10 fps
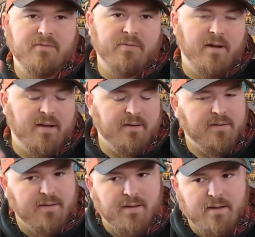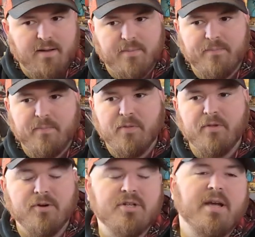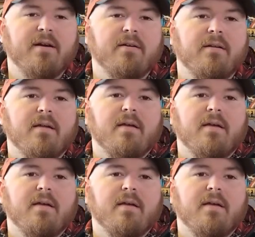Fun with their channel,